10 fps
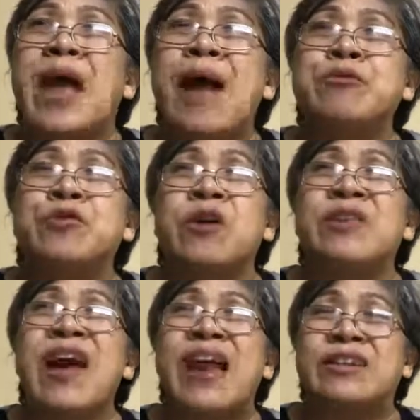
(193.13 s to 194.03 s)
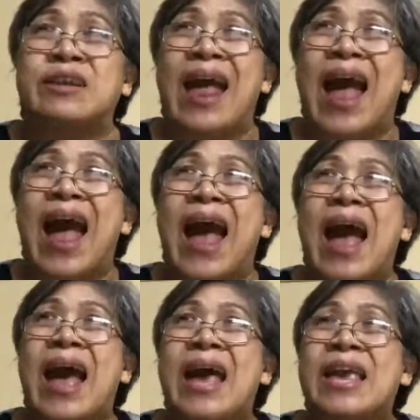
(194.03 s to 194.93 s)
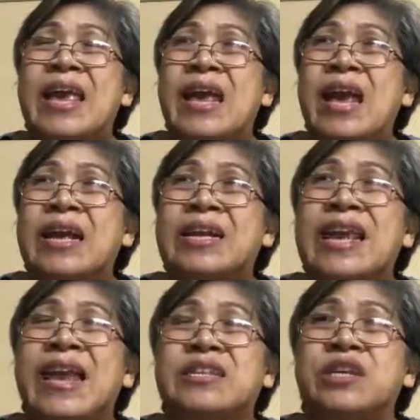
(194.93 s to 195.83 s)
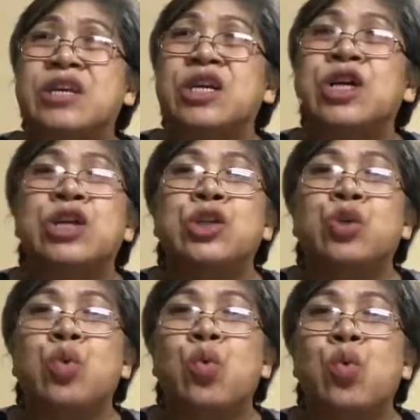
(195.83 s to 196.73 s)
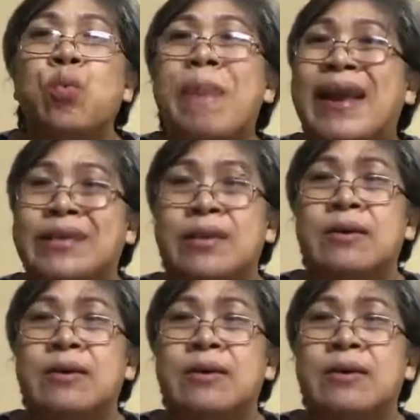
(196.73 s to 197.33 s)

After that, I get into bed.